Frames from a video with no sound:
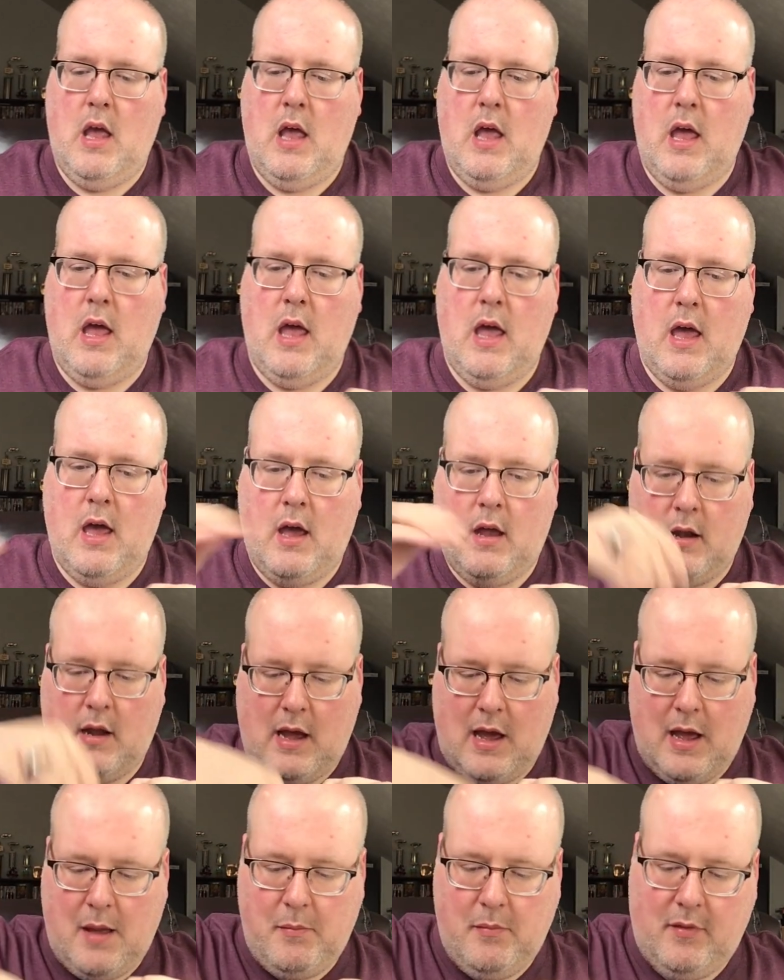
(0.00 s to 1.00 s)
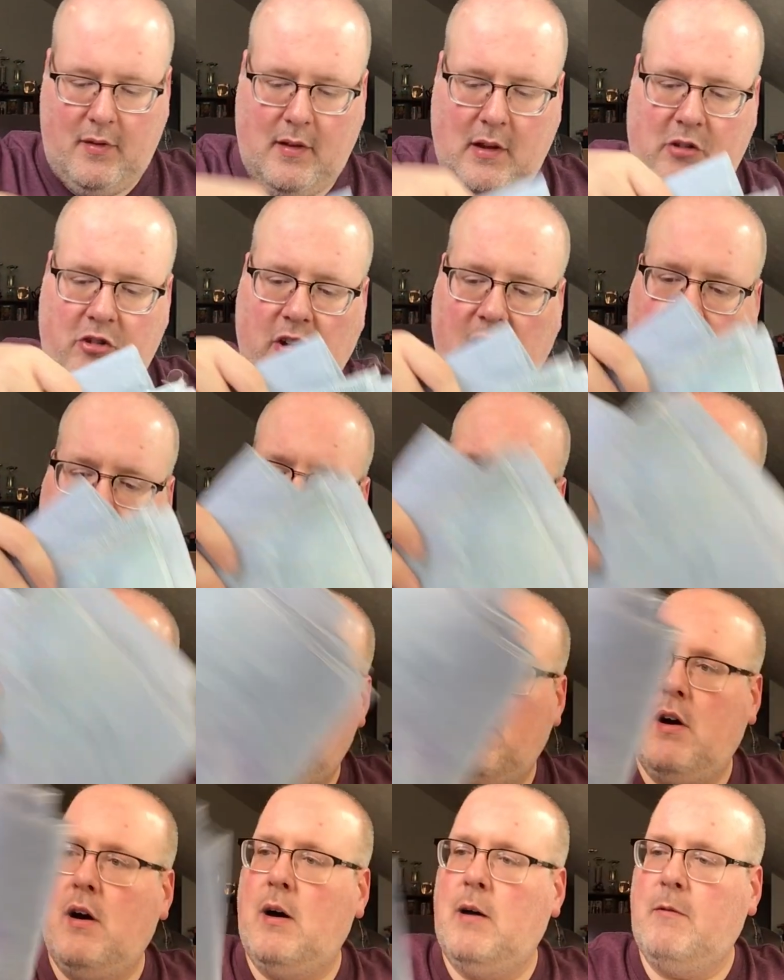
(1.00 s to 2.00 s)
And I'm stitching it
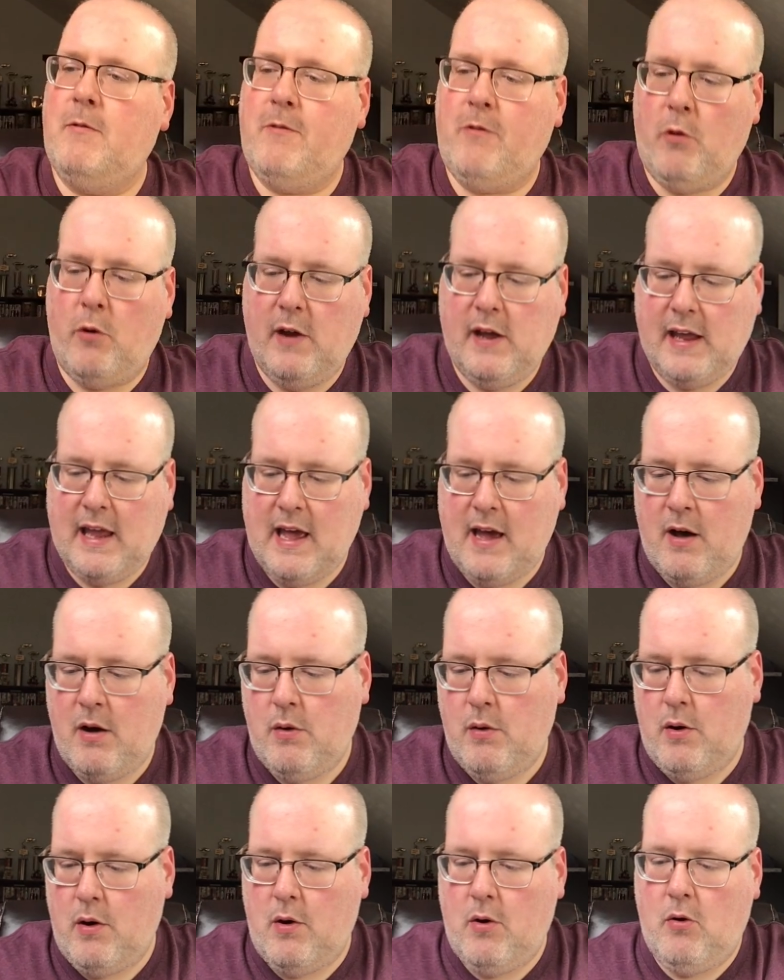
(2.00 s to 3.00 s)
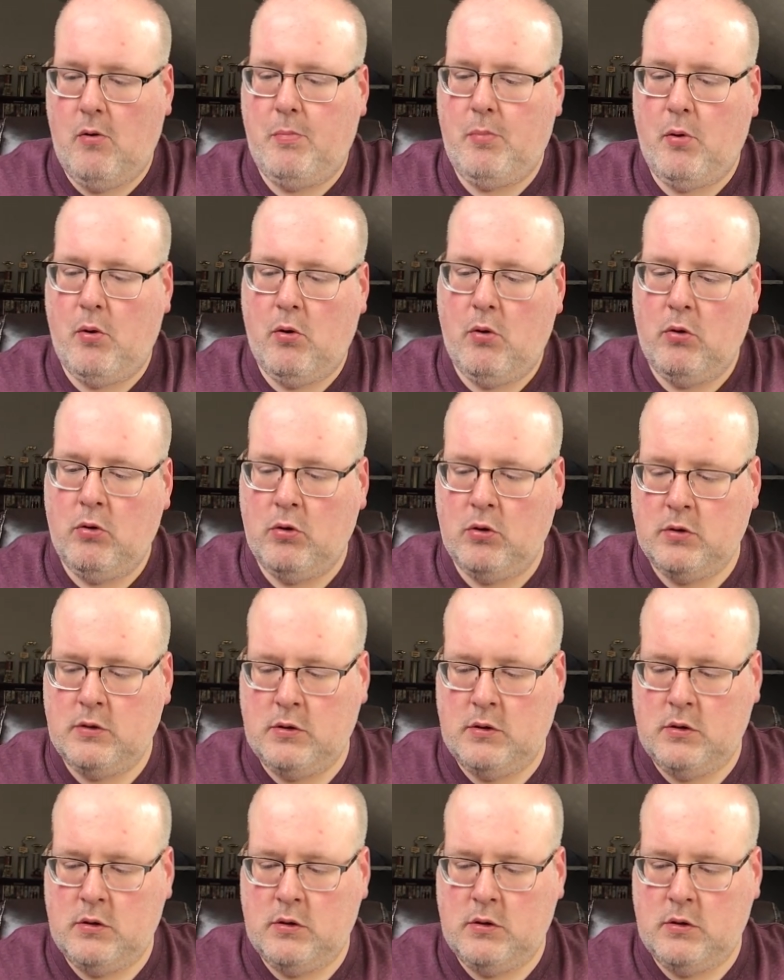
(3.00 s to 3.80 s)
on 40 count opal